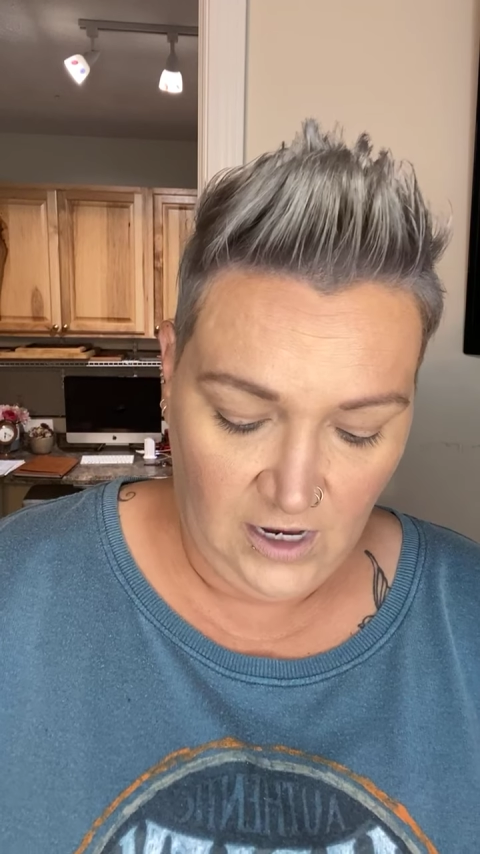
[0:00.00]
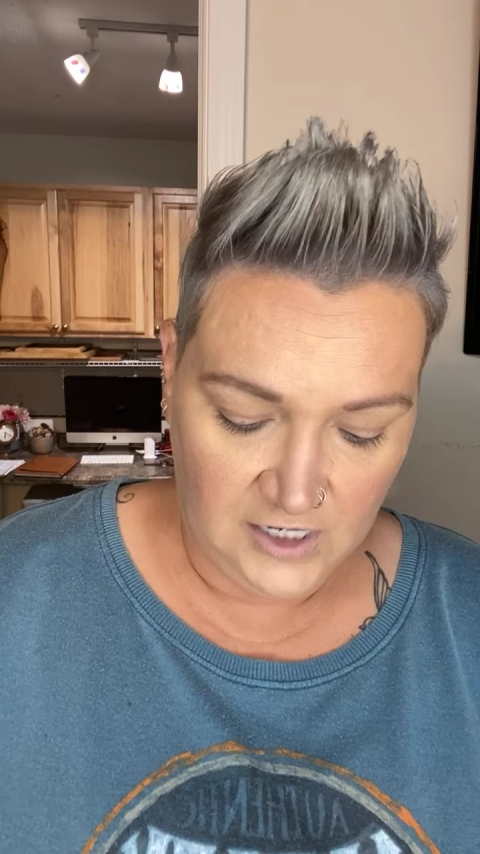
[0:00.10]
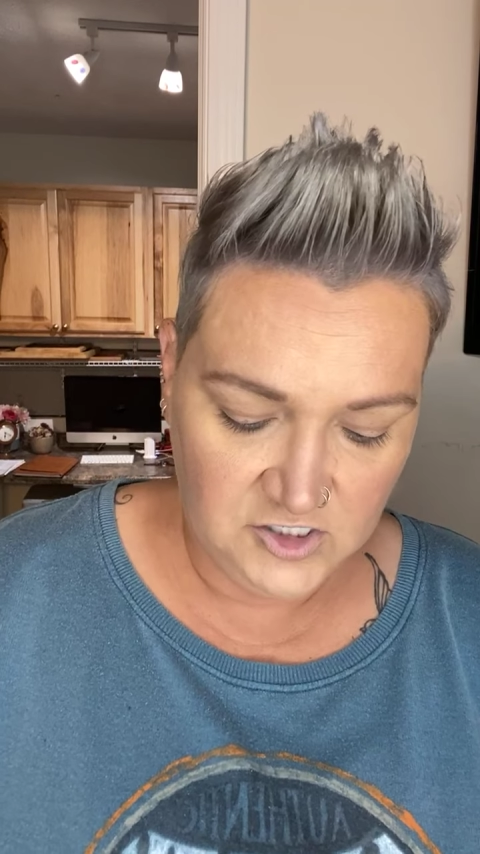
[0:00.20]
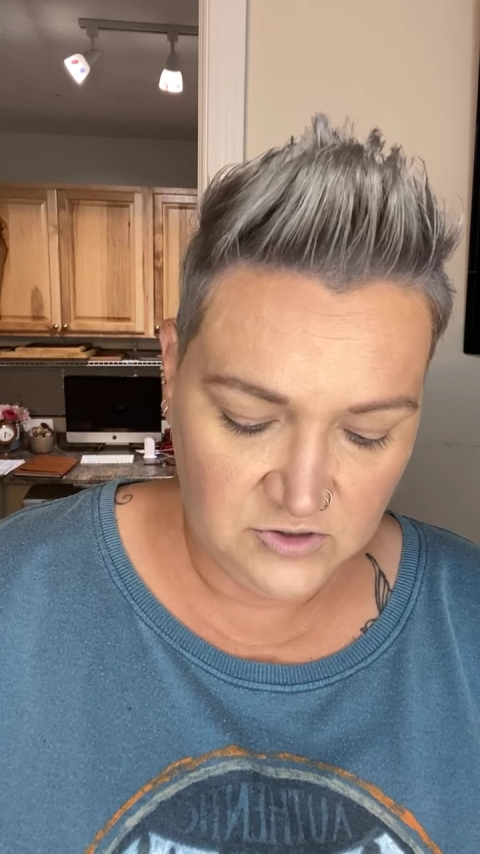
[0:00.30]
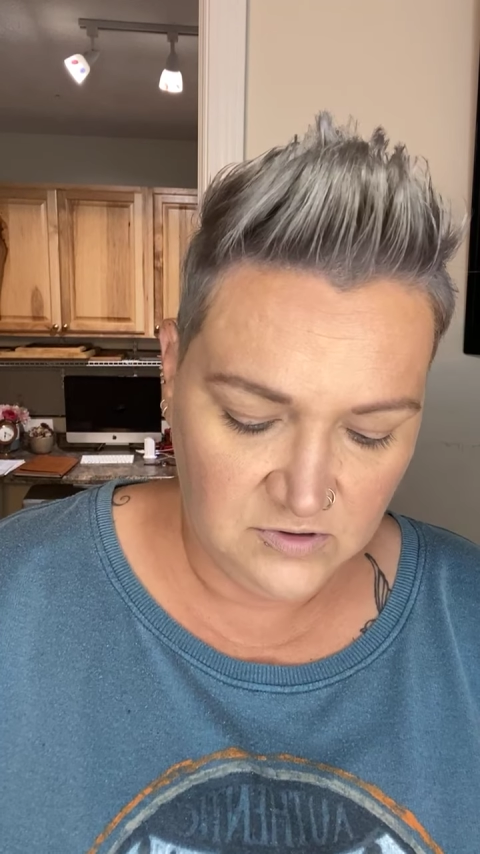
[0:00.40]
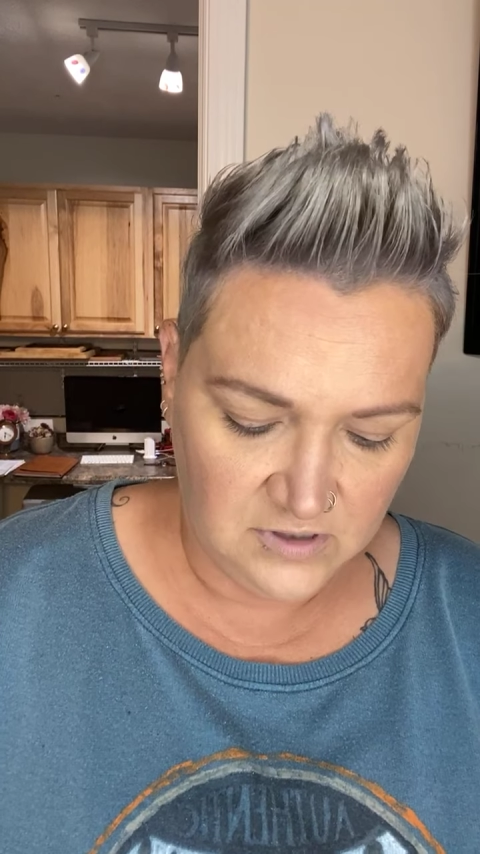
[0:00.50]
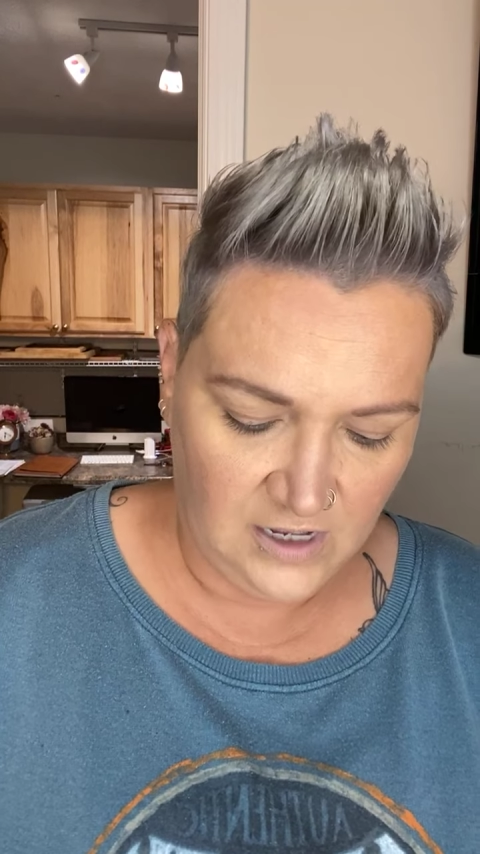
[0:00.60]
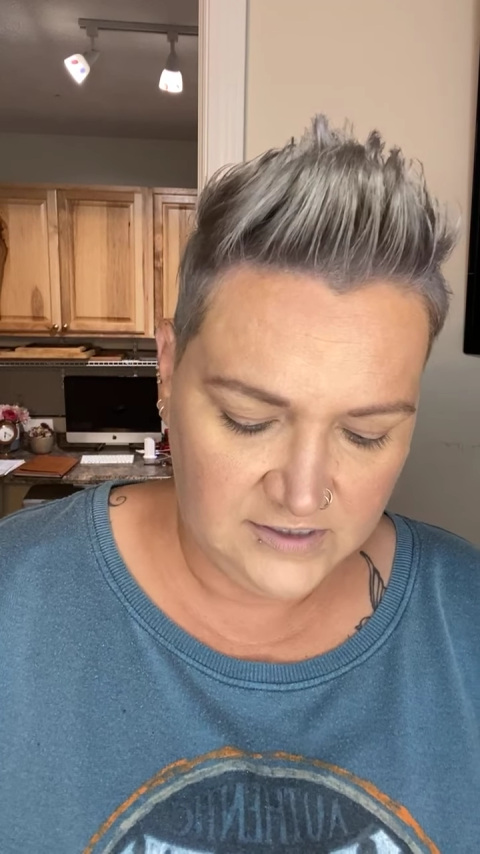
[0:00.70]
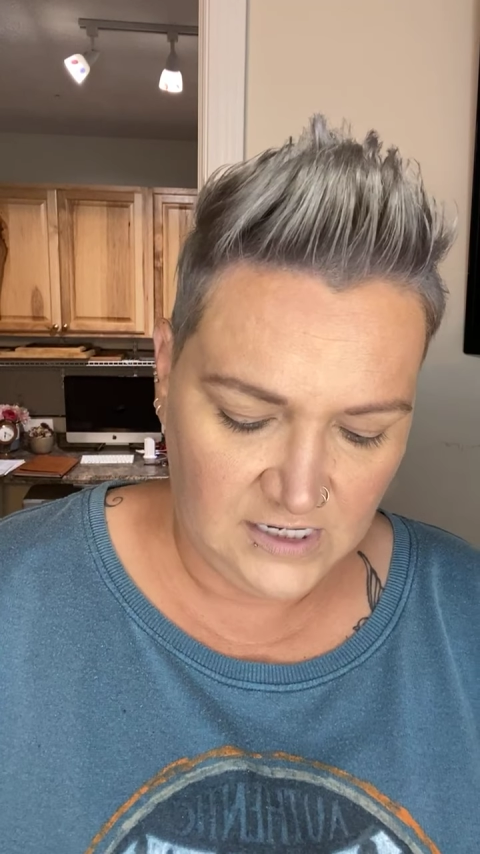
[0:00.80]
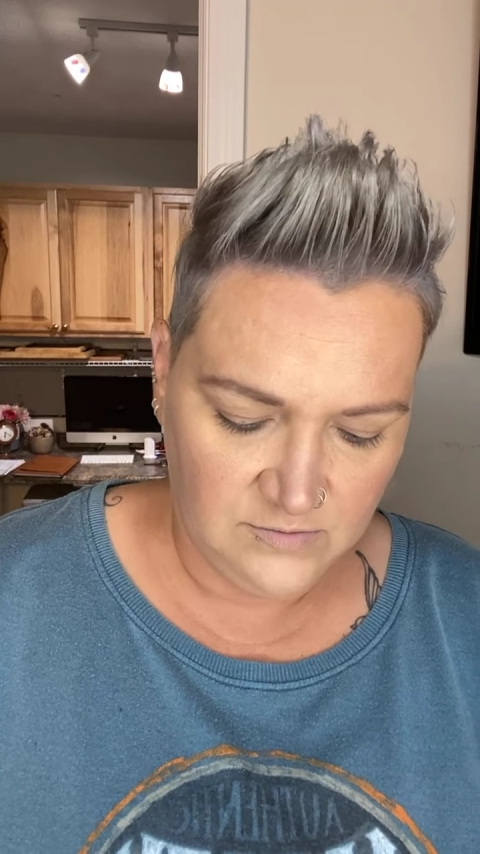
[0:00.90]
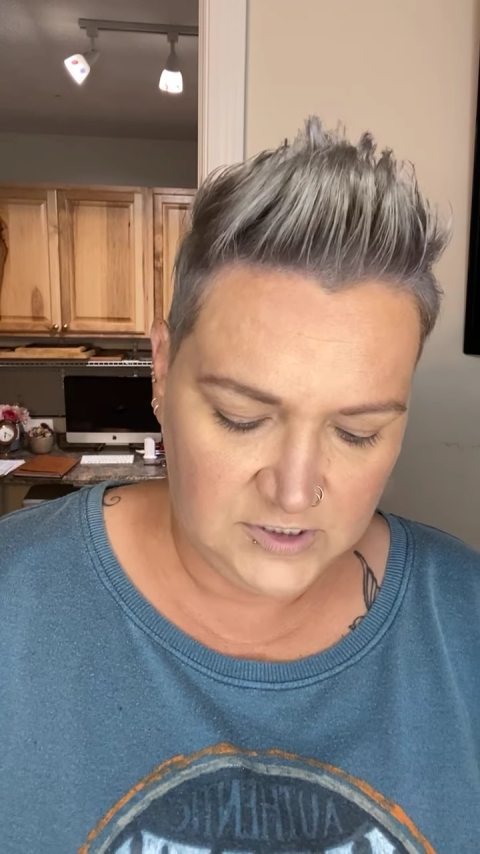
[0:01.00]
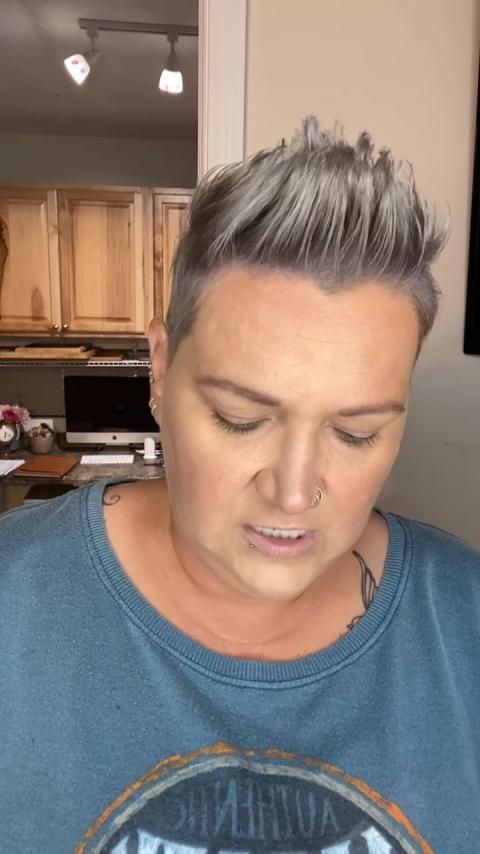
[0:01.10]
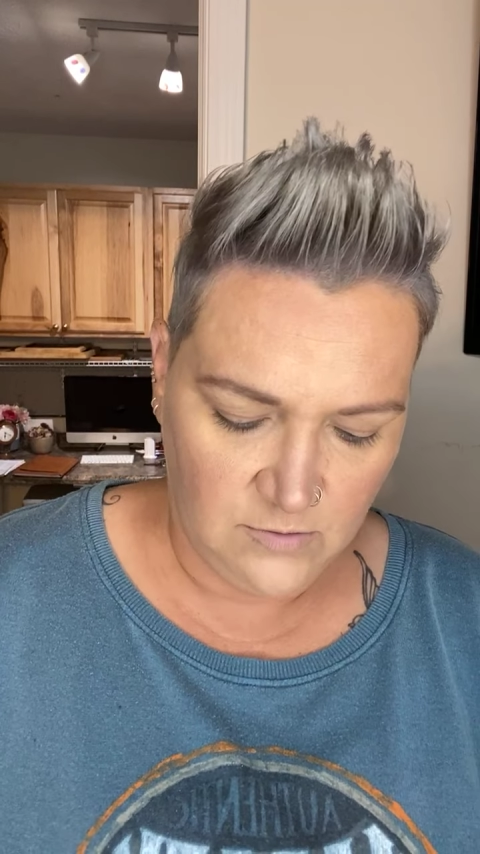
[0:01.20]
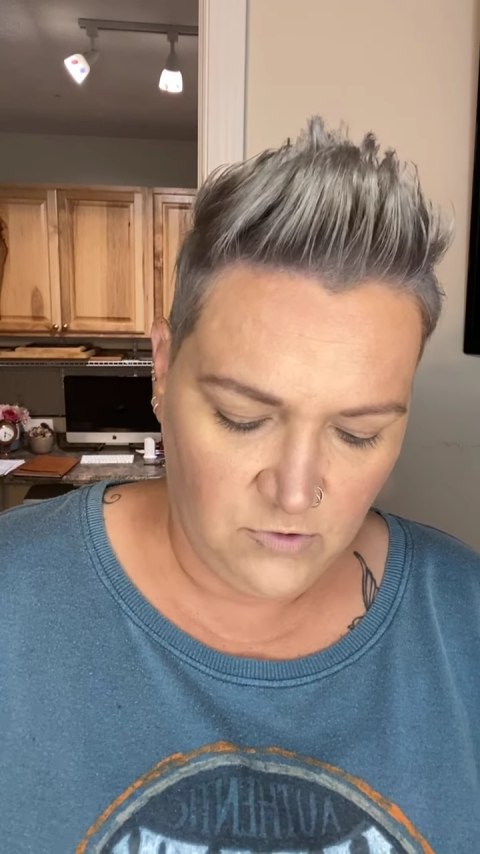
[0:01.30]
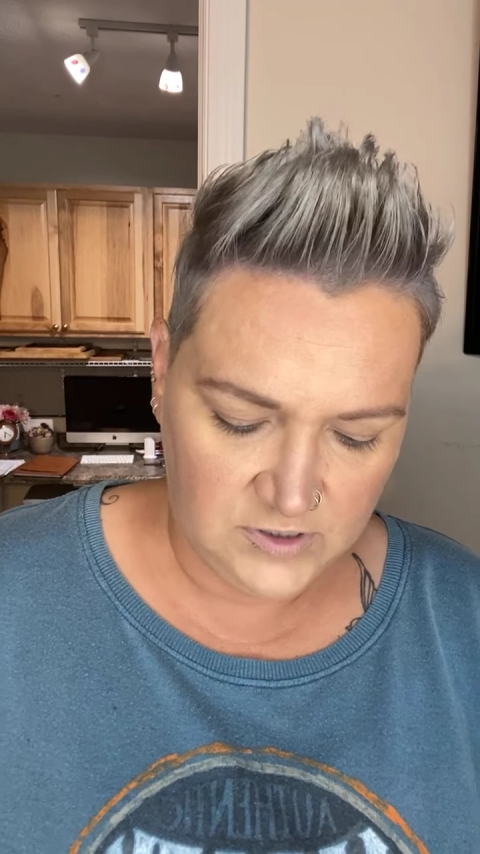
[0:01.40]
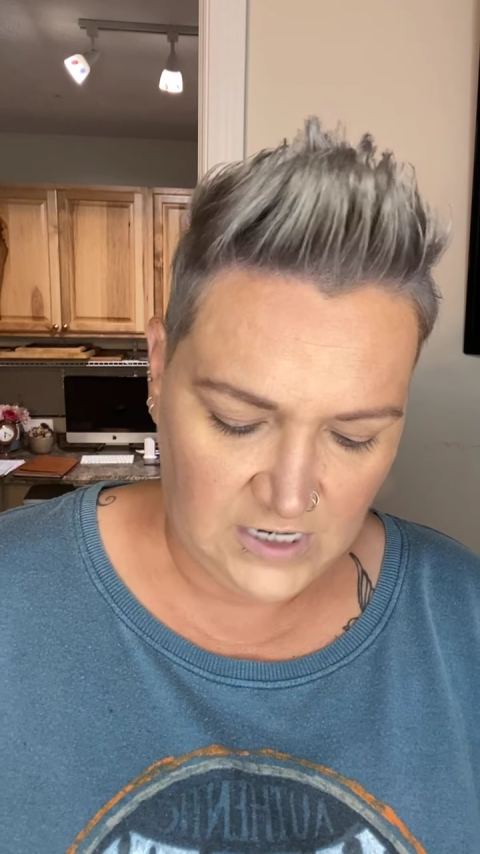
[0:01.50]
I do a lot of times take more